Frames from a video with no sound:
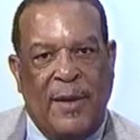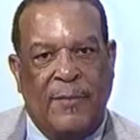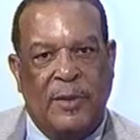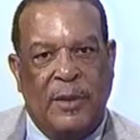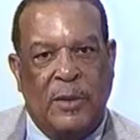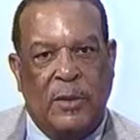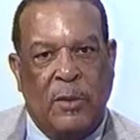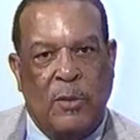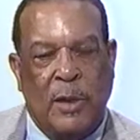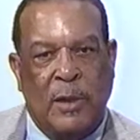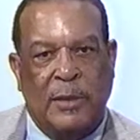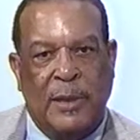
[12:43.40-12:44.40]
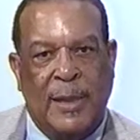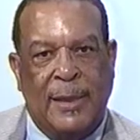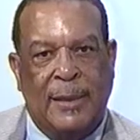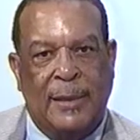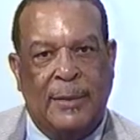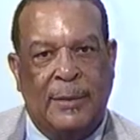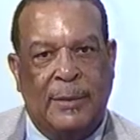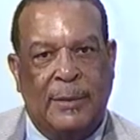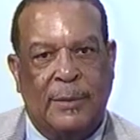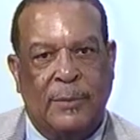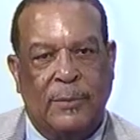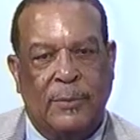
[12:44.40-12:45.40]
San Francisco, Los
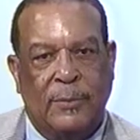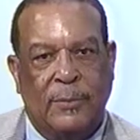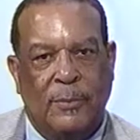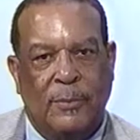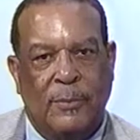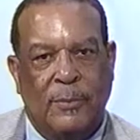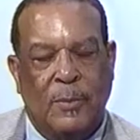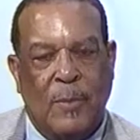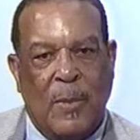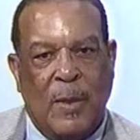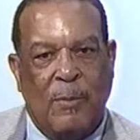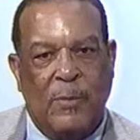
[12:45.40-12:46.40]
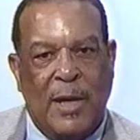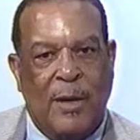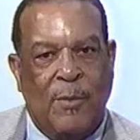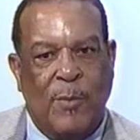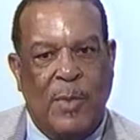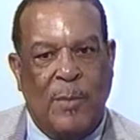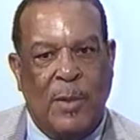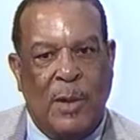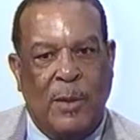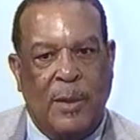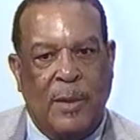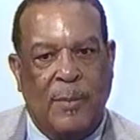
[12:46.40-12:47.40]
Angeles. I'm trying to
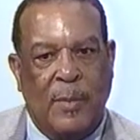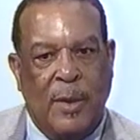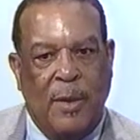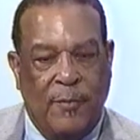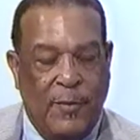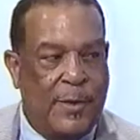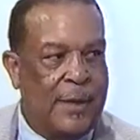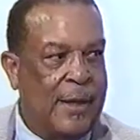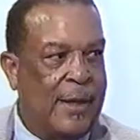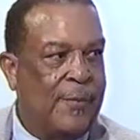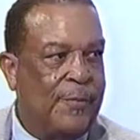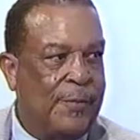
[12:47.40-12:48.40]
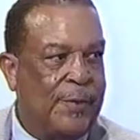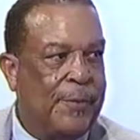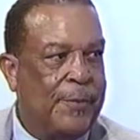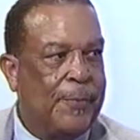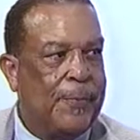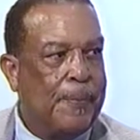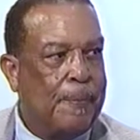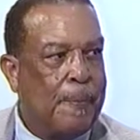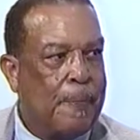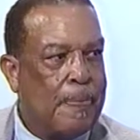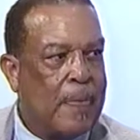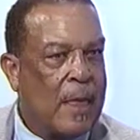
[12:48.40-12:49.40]
remember all of them. Philadelphia.
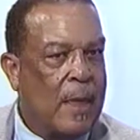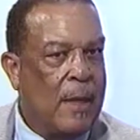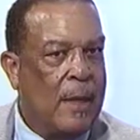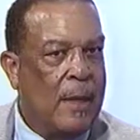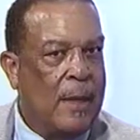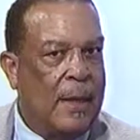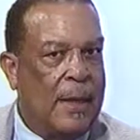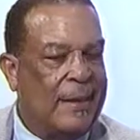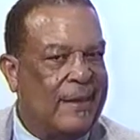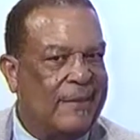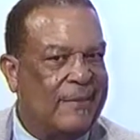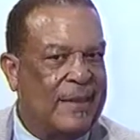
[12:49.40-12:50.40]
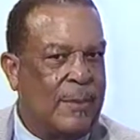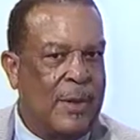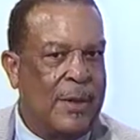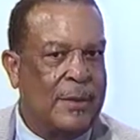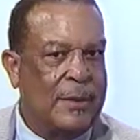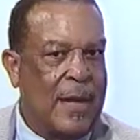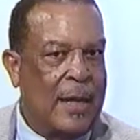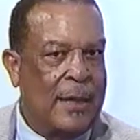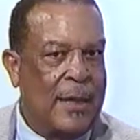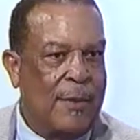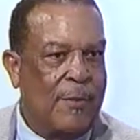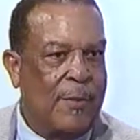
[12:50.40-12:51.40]
And there's some others
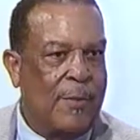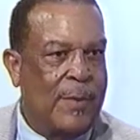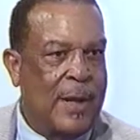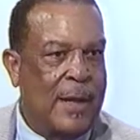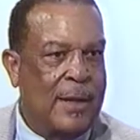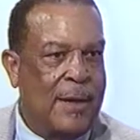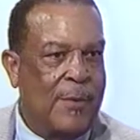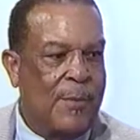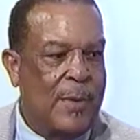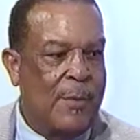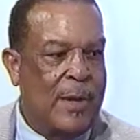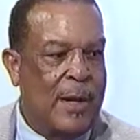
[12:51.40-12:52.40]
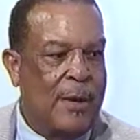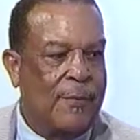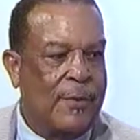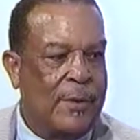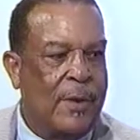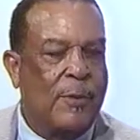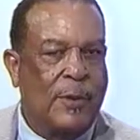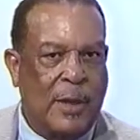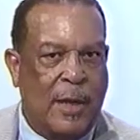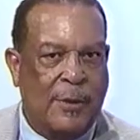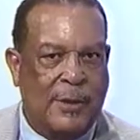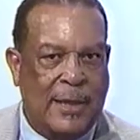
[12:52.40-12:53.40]
I can't remember right off.
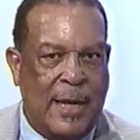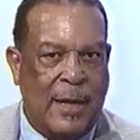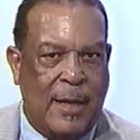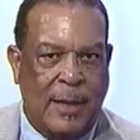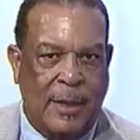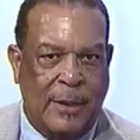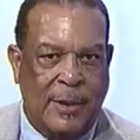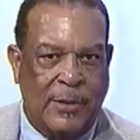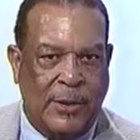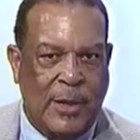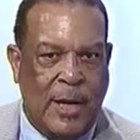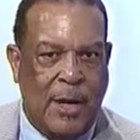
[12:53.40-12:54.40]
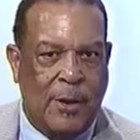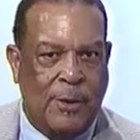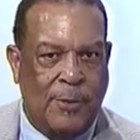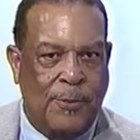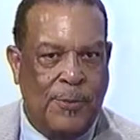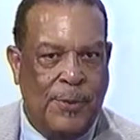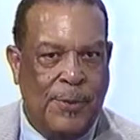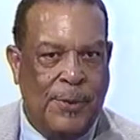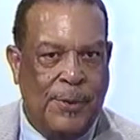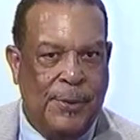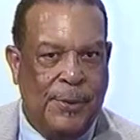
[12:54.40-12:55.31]
Oh, in Chicago.